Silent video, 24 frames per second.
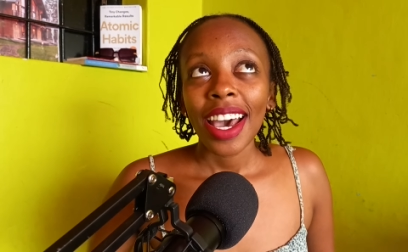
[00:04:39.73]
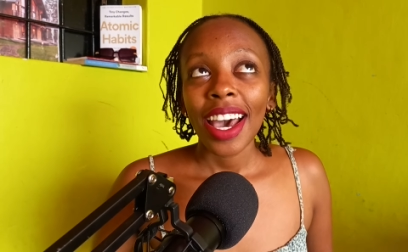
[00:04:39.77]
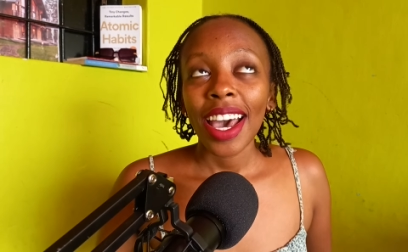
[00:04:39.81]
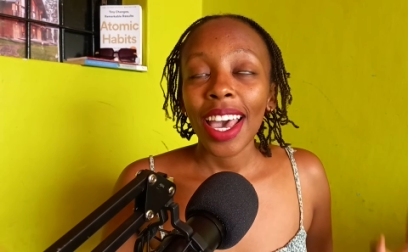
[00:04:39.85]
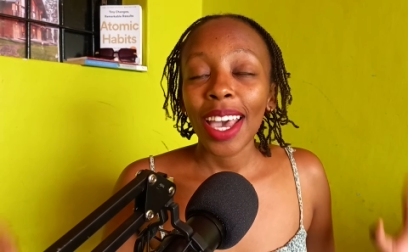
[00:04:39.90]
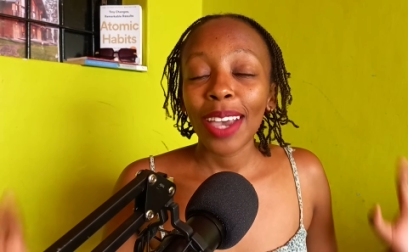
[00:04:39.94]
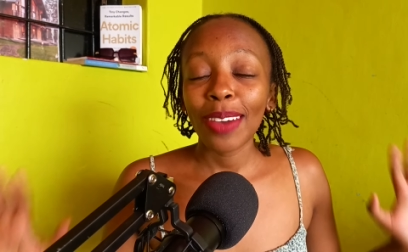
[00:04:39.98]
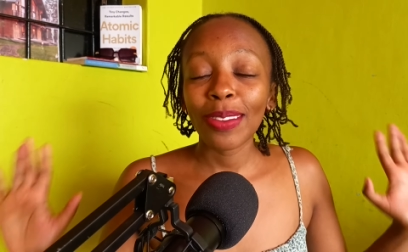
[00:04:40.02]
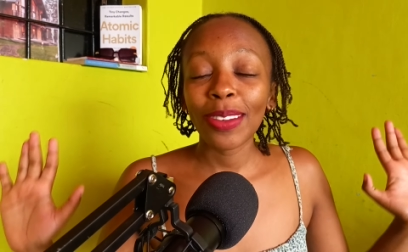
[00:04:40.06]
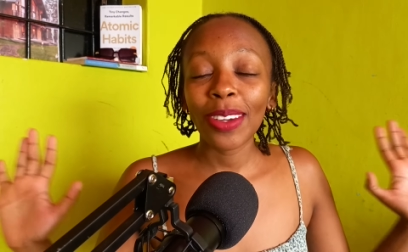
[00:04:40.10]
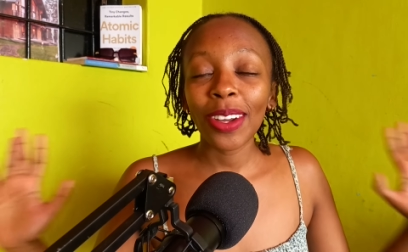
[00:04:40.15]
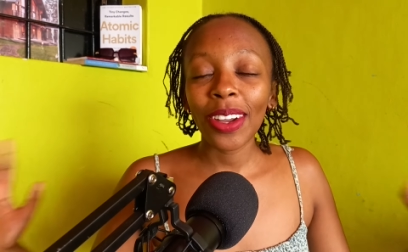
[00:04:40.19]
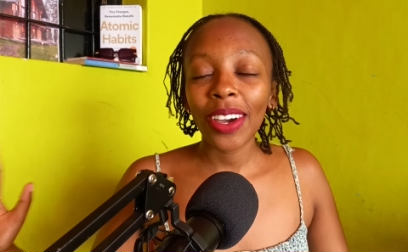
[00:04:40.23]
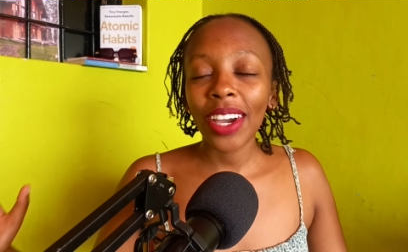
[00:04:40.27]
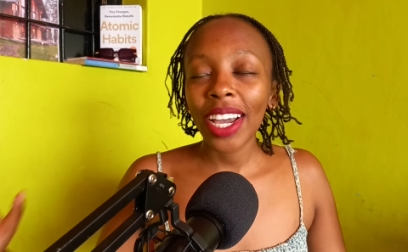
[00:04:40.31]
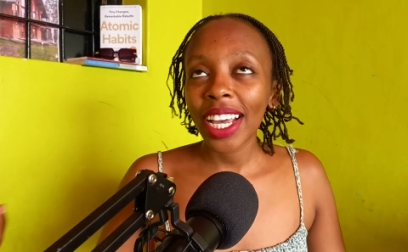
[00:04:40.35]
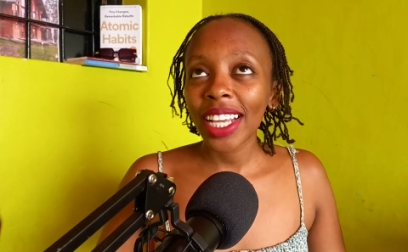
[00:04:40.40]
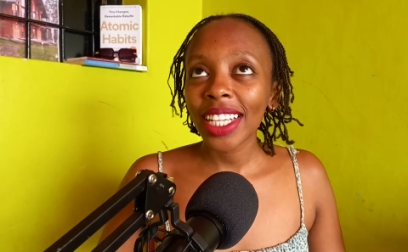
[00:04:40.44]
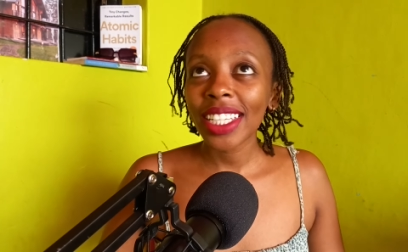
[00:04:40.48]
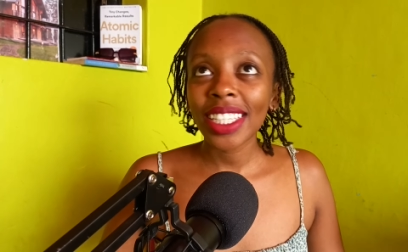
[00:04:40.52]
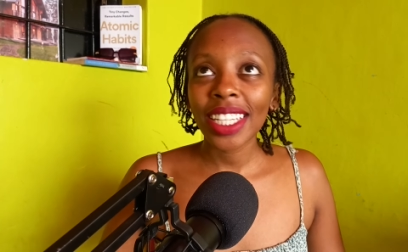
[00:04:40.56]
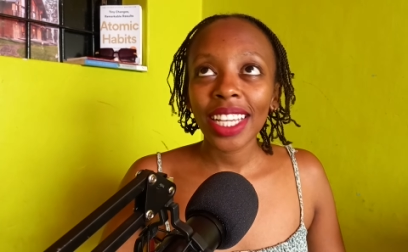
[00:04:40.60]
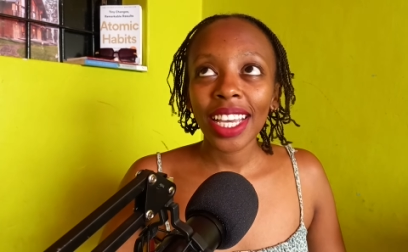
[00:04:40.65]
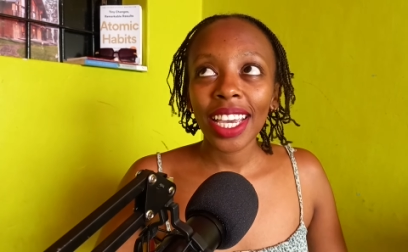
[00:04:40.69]
I'm no
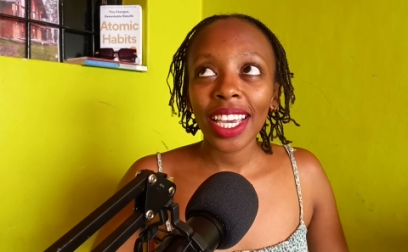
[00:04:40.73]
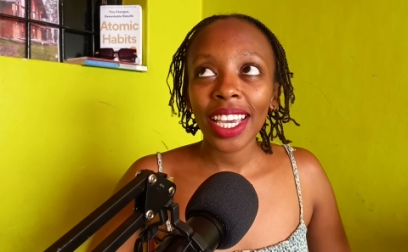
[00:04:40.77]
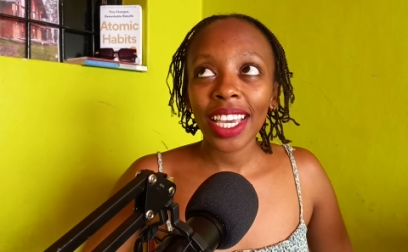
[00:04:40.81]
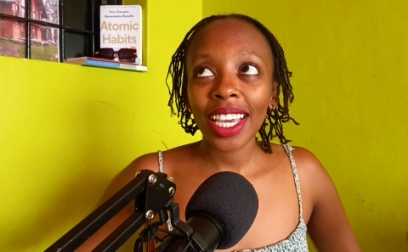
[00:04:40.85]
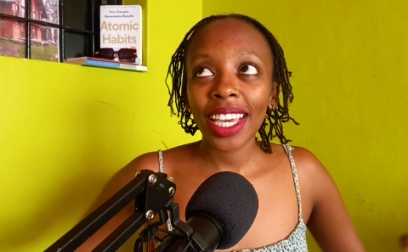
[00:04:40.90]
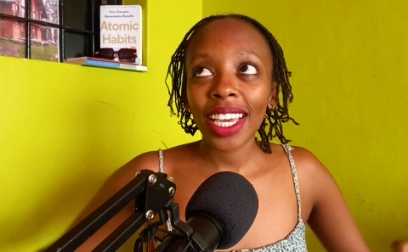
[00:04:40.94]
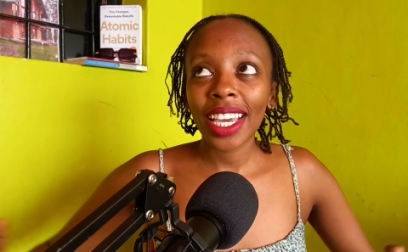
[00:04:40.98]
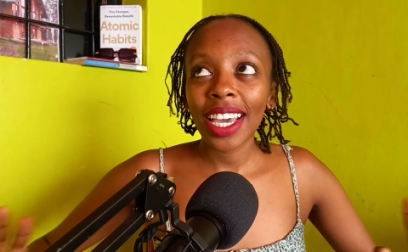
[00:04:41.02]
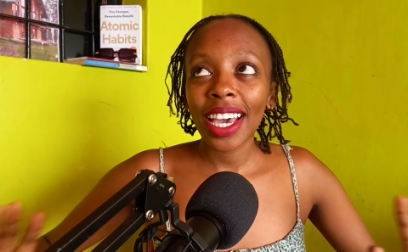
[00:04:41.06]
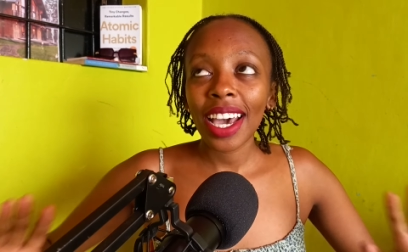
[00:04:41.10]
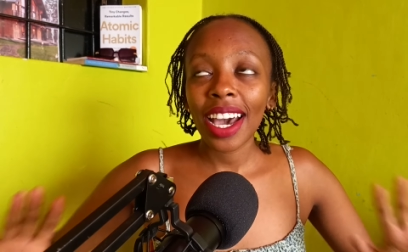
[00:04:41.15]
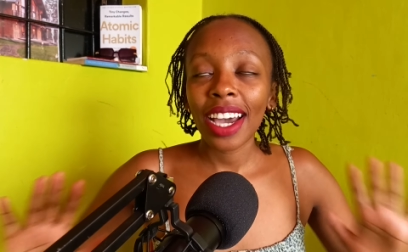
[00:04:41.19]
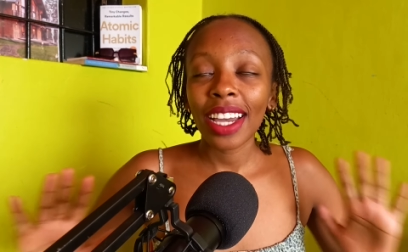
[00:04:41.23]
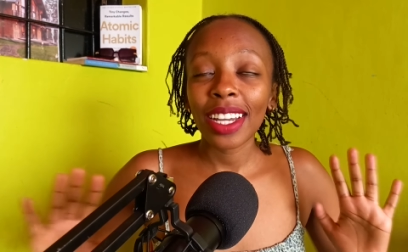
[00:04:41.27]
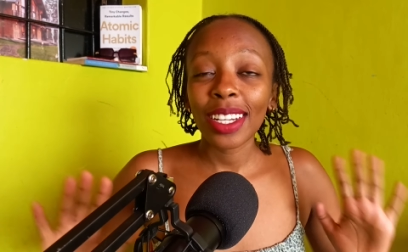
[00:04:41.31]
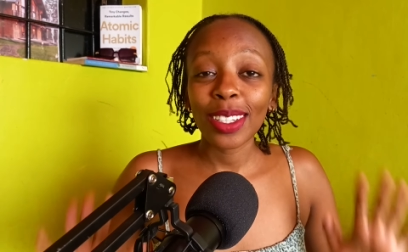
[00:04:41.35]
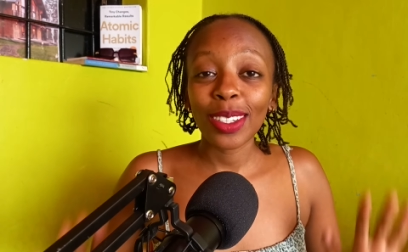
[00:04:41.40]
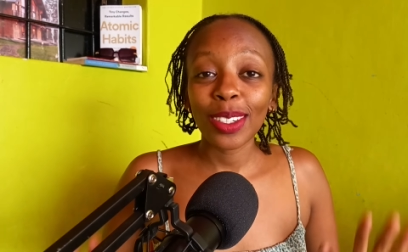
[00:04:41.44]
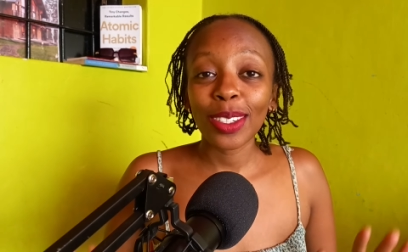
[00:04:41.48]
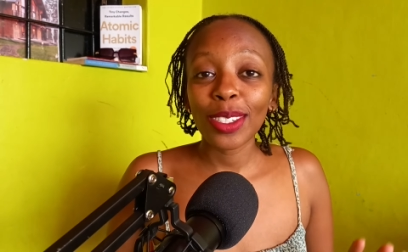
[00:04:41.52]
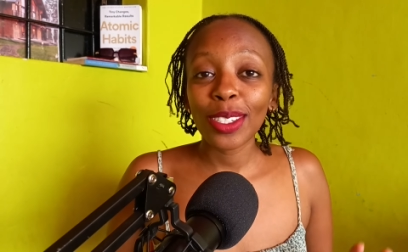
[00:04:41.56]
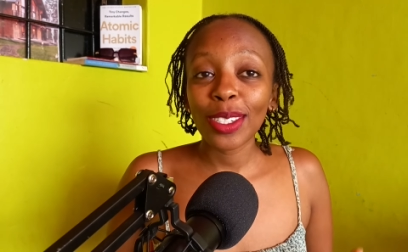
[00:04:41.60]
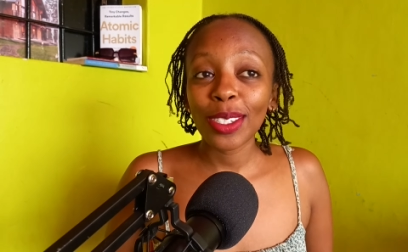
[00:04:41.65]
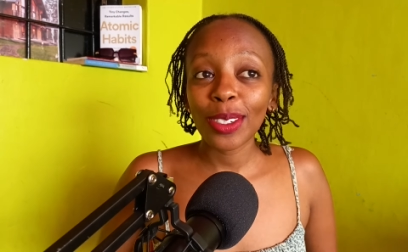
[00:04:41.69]
longer saying I
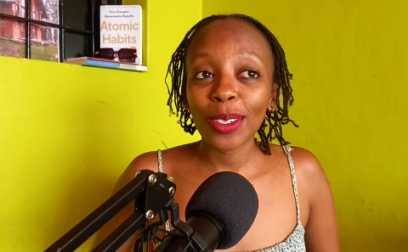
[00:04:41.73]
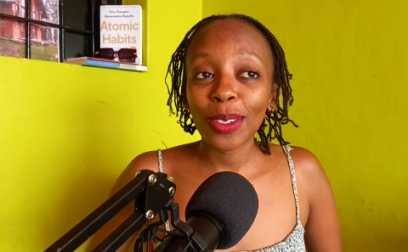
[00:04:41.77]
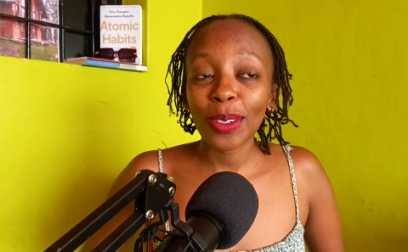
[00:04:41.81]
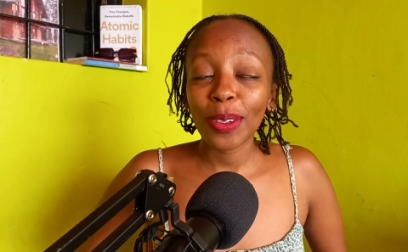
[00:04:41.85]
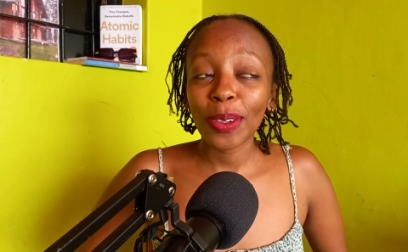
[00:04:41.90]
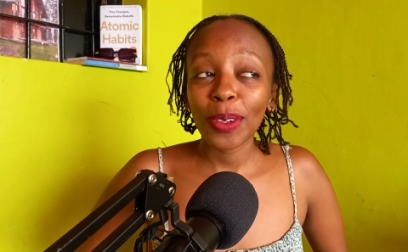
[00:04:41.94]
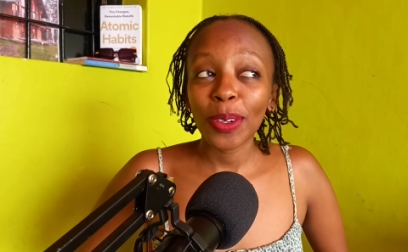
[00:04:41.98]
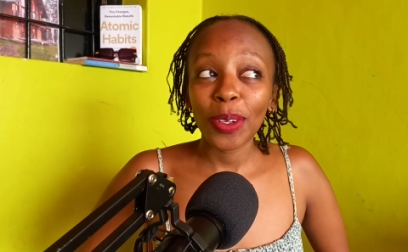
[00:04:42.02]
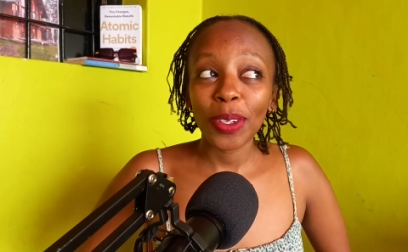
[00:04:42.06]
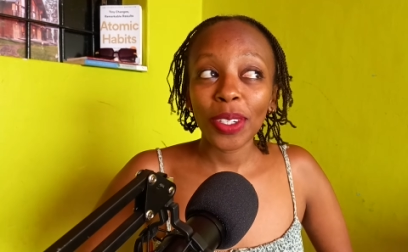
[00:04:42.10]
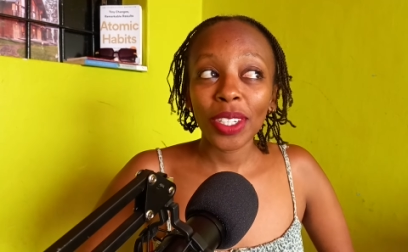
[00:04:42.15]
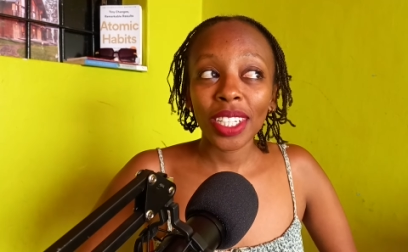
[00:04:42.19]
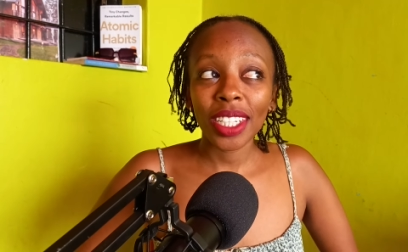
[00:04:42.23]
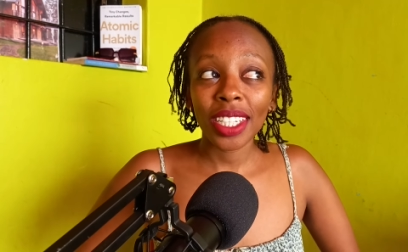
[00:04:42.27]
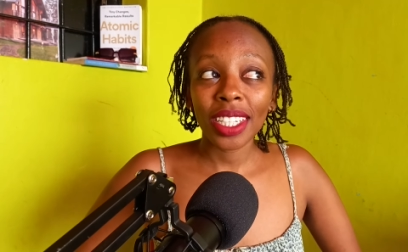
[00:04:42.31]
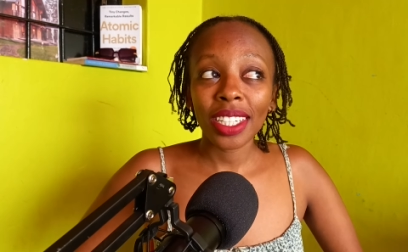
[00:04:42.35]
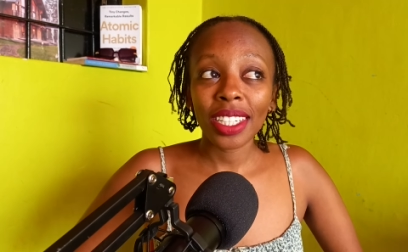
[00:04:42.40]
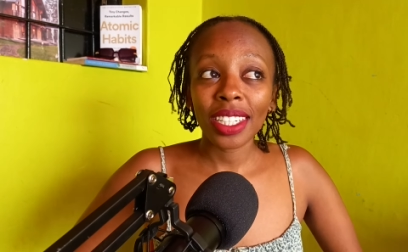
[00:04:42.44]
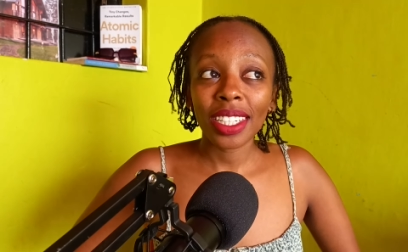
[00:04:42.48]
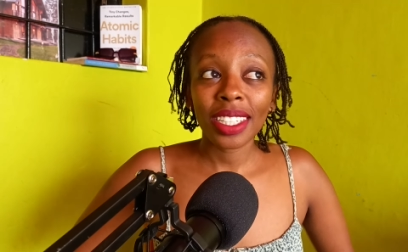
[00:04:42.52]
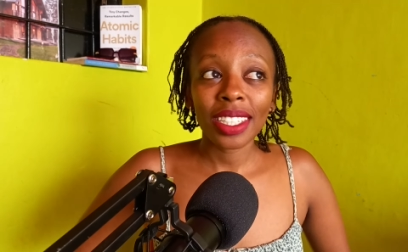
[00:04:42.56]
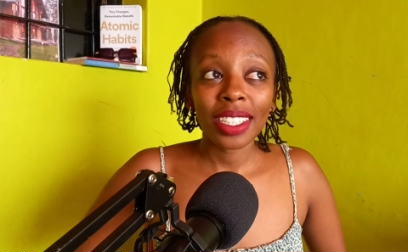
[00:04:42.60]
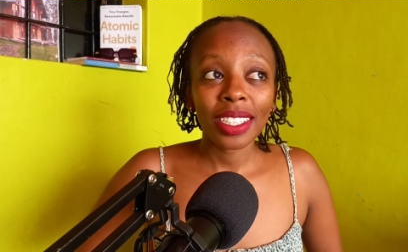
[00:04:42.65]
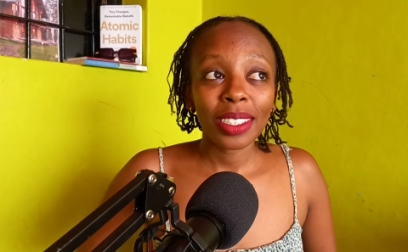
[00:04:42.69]
don't know
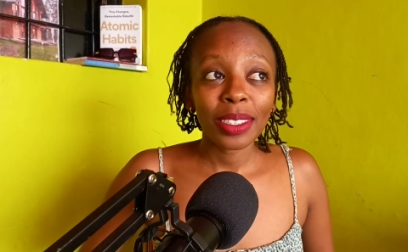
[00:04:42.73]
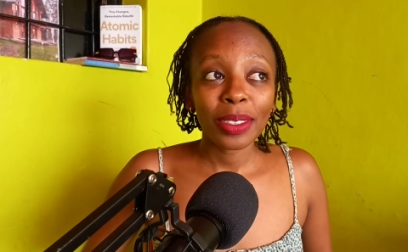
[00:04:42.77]
or